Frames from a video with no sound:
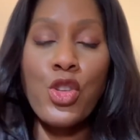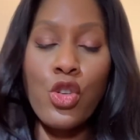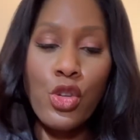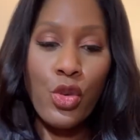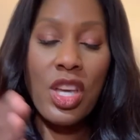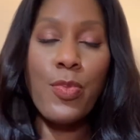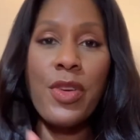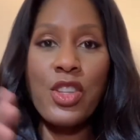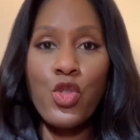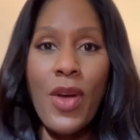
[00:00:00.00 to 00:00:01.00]
sure you're
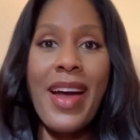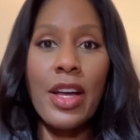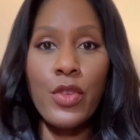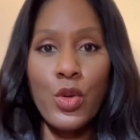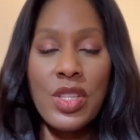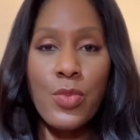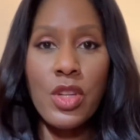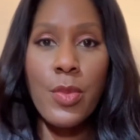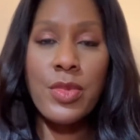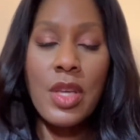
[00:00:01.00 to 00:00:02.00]
keeping track of your
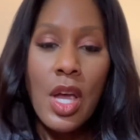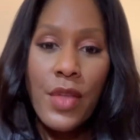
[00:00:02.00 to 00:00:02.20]
symptoms,